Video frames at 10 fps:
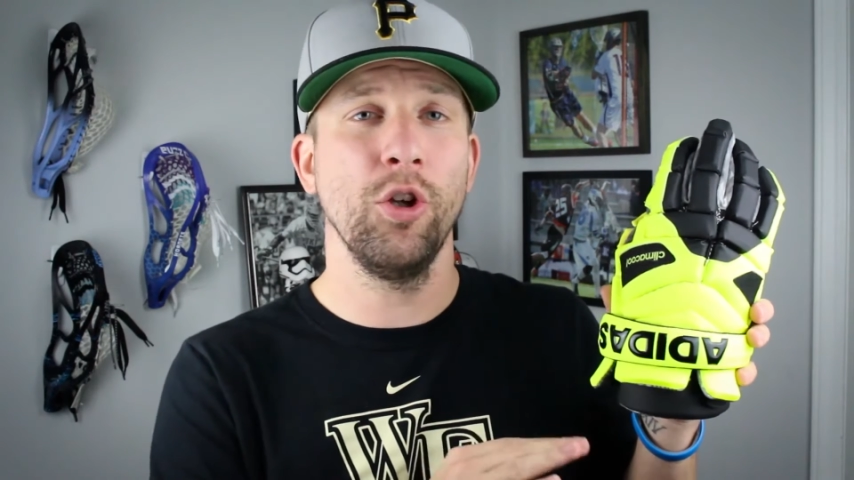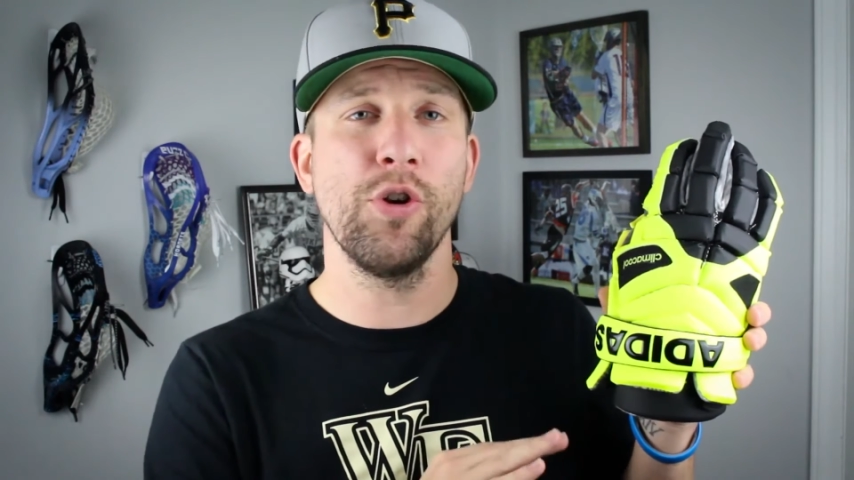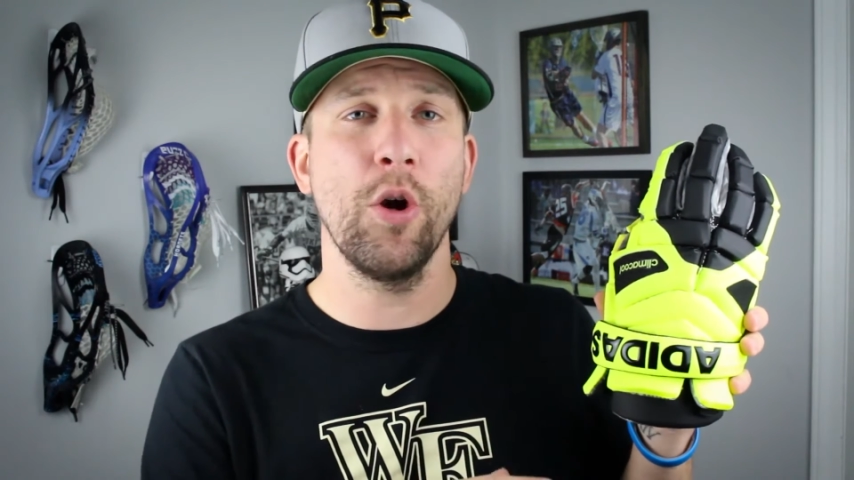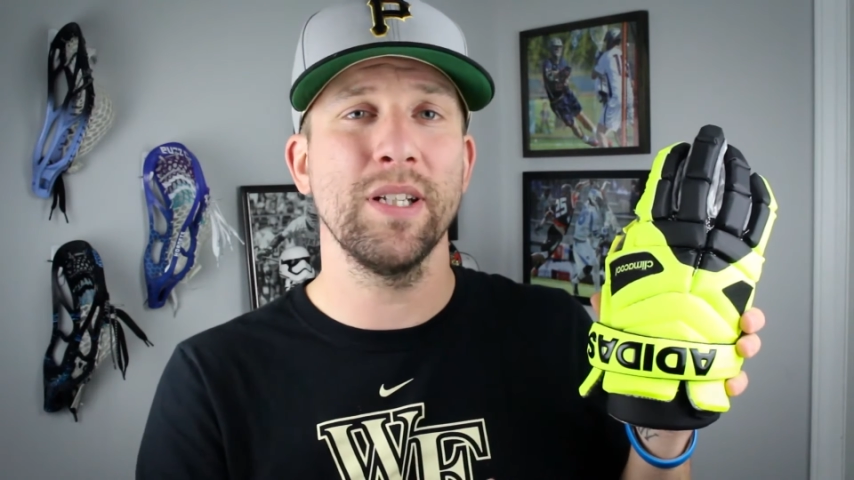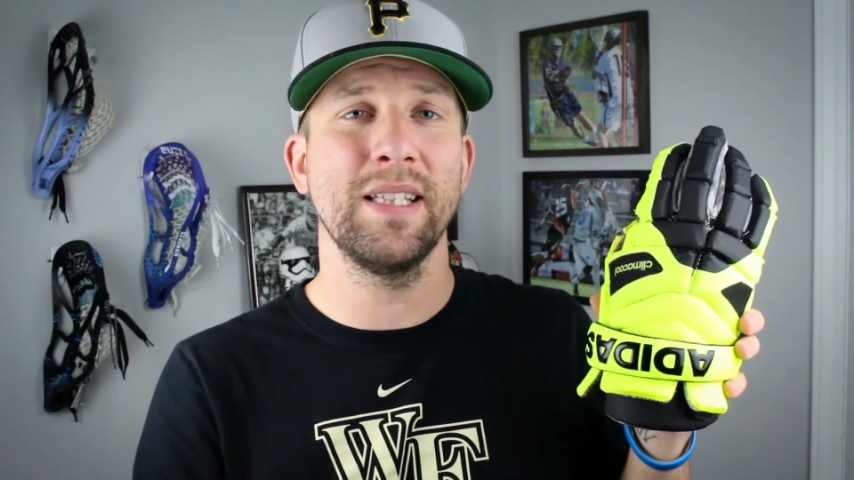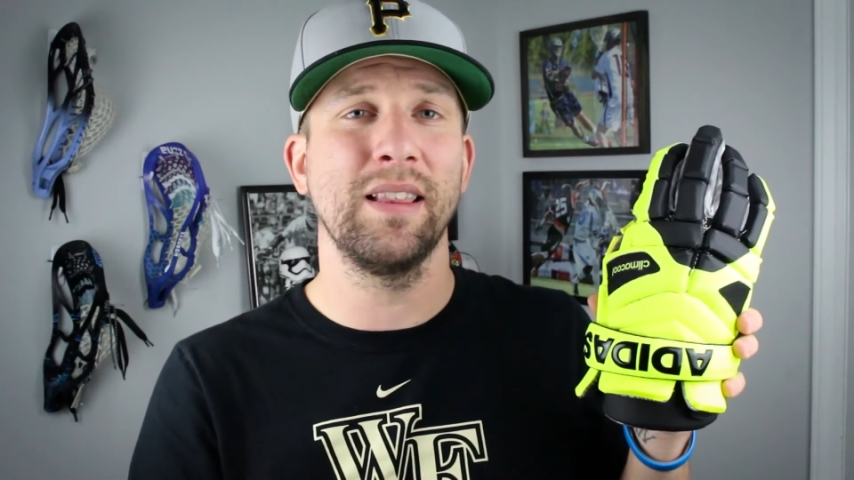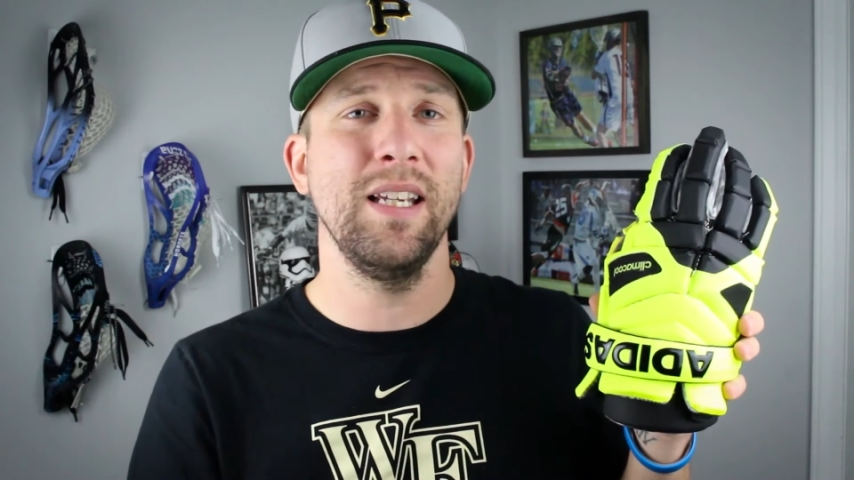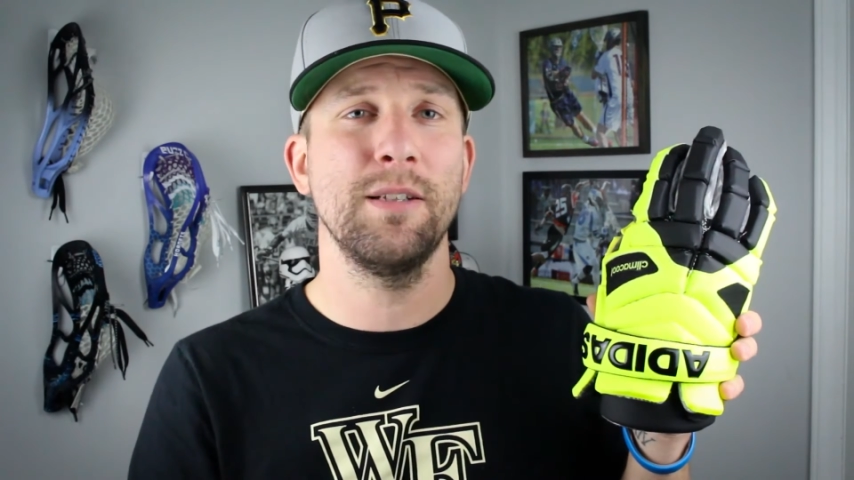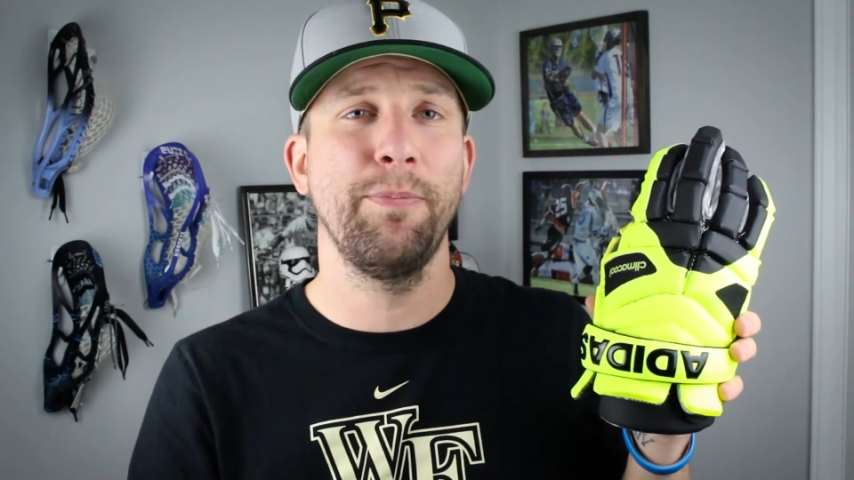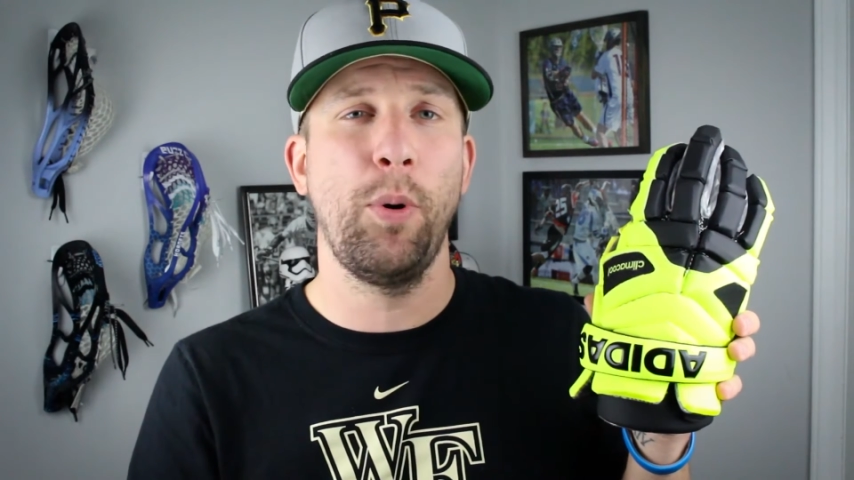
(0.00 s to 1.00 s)
you'll notice that
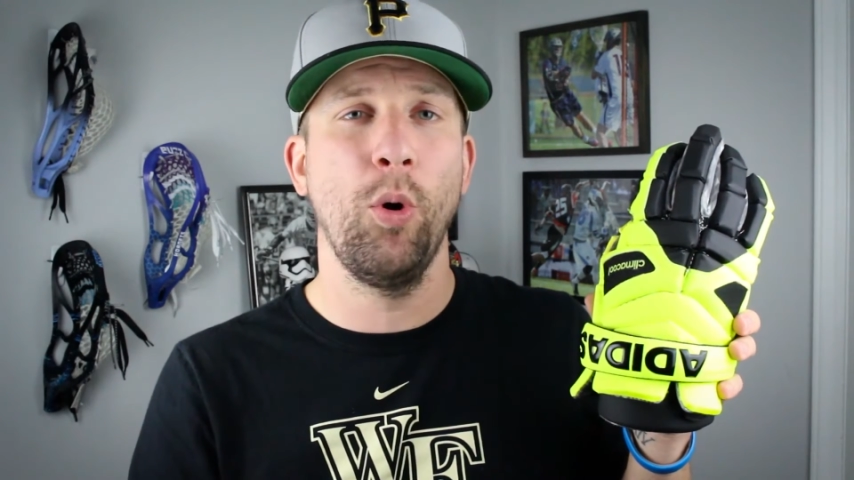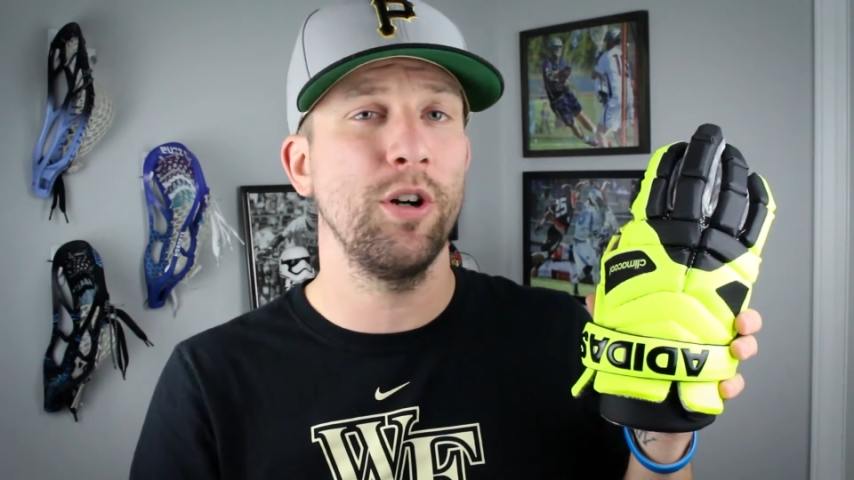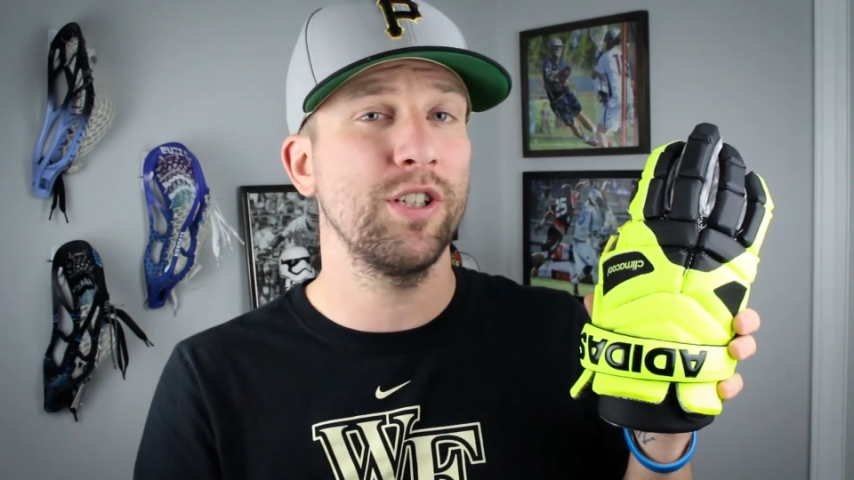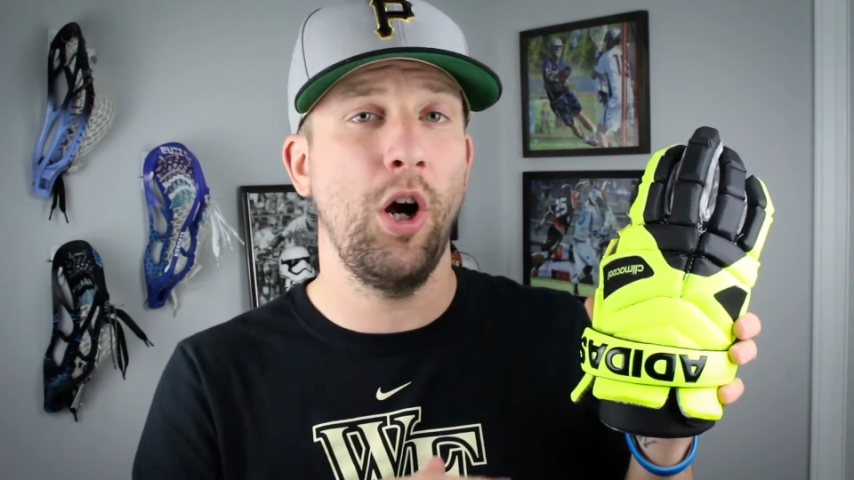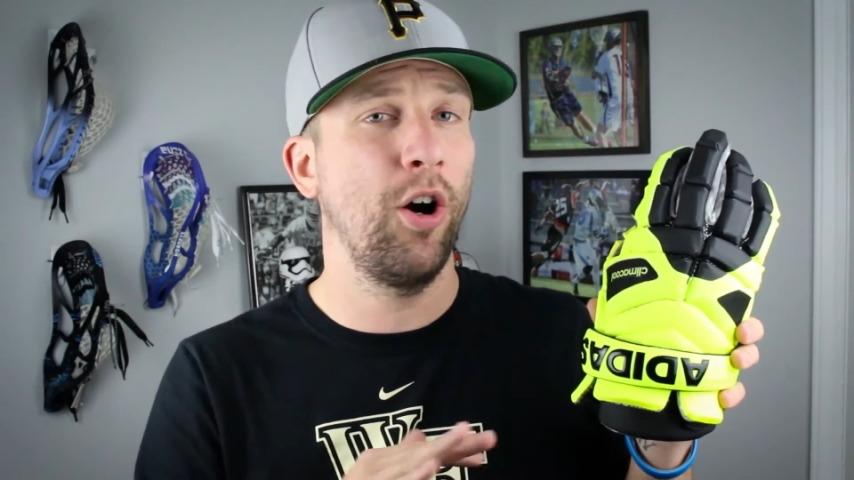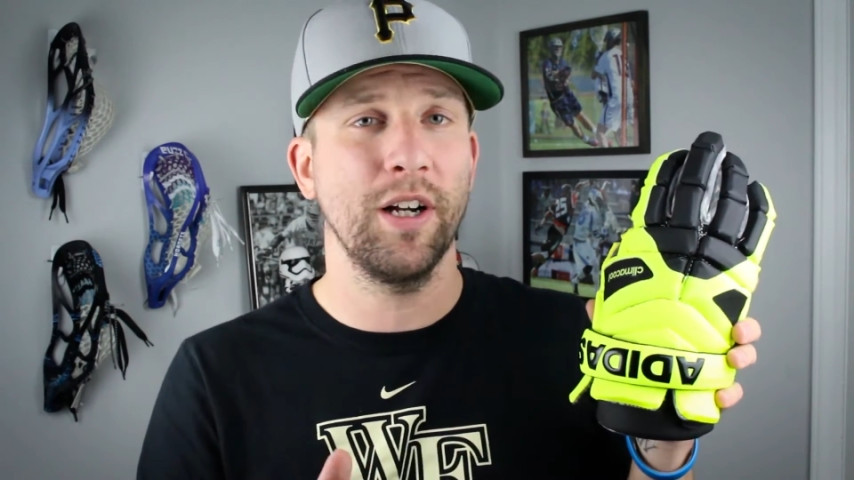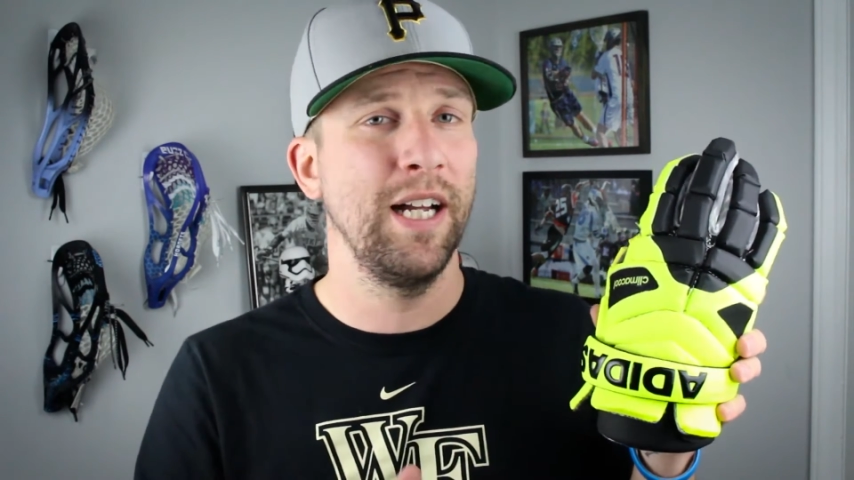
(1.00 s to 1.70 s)
these ports aren't